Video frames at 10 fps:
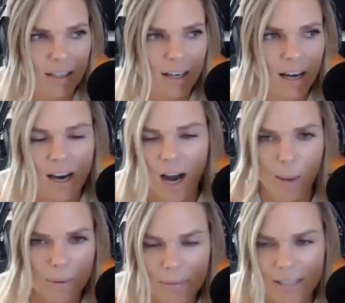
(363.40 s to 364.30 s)
like,
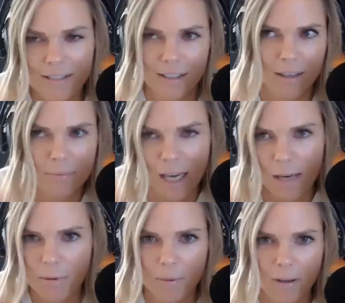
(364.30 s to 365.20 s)
I'm amazing, I'm
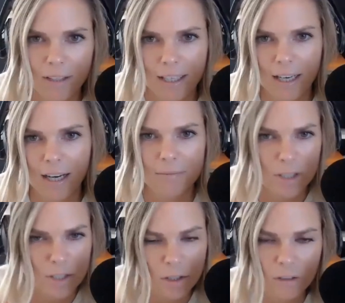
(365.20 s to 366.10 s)
capable, like, I'm
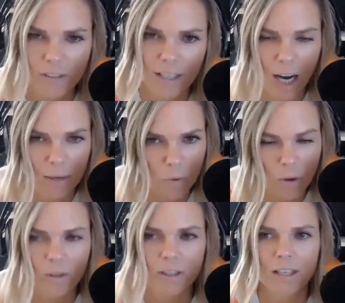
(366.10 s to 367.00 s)
deserving, I'm
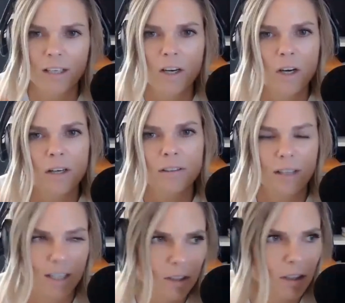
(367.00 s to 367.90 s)
worthy
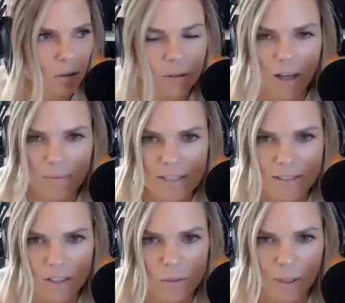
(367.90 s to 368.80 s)
in Lululemons
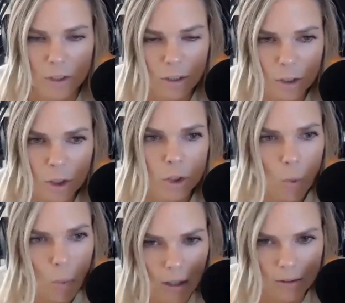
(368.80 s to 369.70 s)
and a sweatshirt?
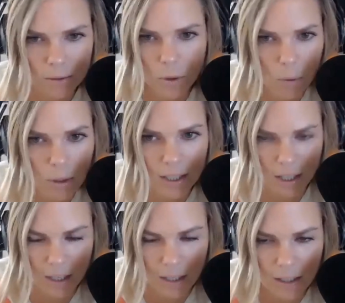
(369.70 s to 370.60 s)
Sure, you totally
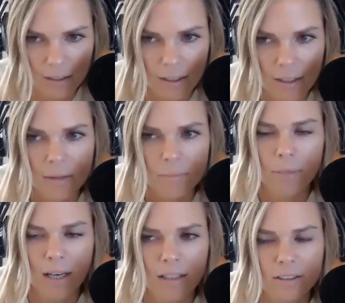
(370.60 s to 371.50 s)
can.
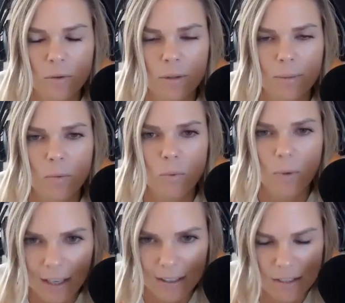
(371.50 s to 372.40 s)
But it's going to be
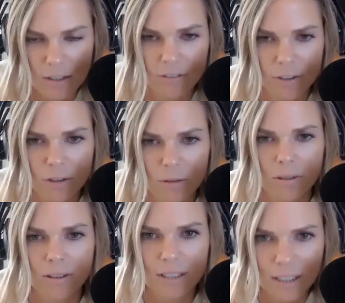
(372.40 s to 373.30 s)
way easier for you to
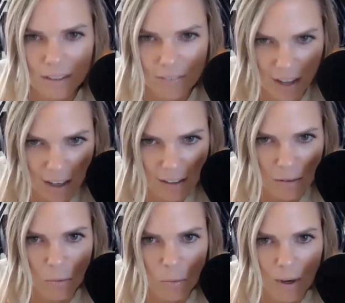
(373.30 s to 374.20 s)
believe
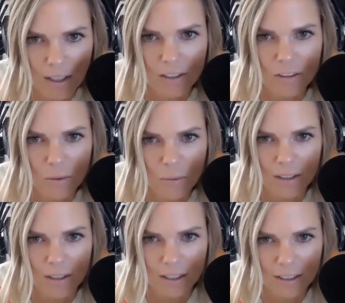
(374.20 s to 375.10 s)
that when you are
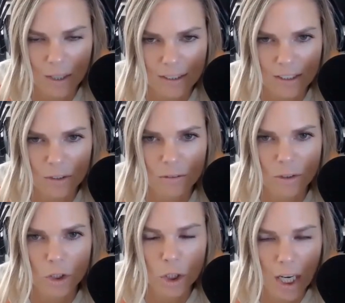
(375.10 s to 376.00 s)
getting dressed and you
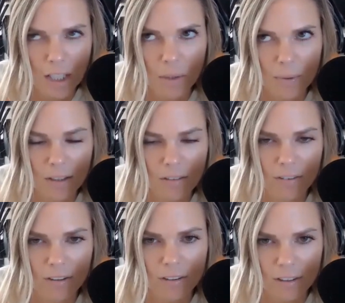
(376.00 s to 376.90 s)
genuinely
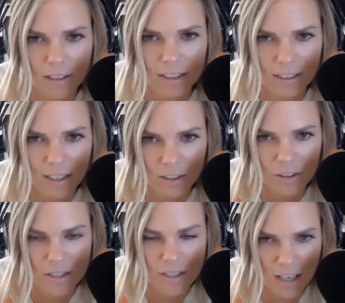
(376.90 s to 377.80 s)
feel good inside your
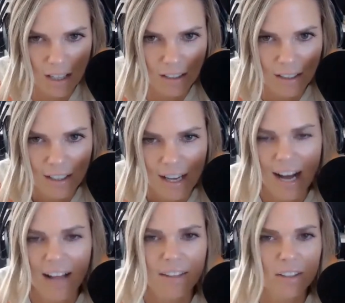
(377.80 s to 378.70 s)
skin.
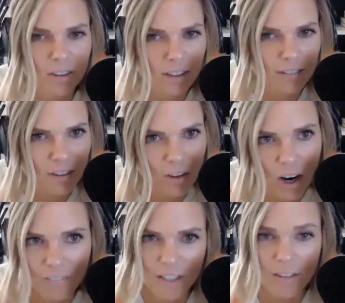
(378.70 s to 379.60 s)
And then you're going to feel
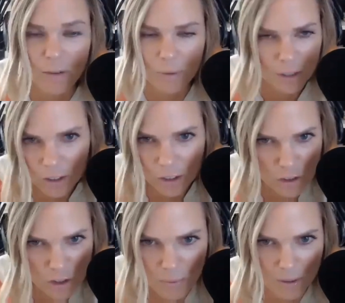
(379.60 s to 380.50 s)
confident. And then what are you going to
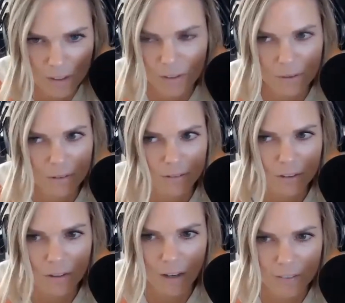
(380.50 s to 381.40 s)
do when you feel
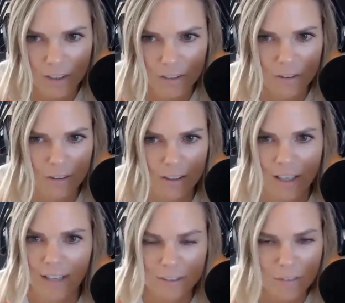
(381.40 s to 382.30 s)
confident? You're going to
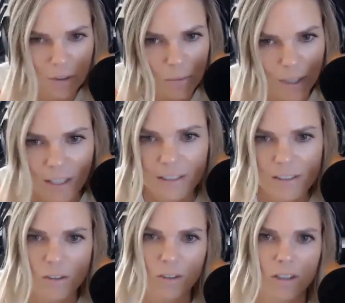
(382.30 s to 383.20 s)
ask for the
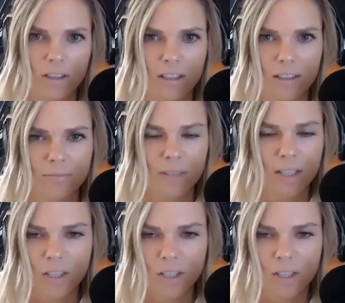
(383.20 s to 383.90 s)
raise. You're going to,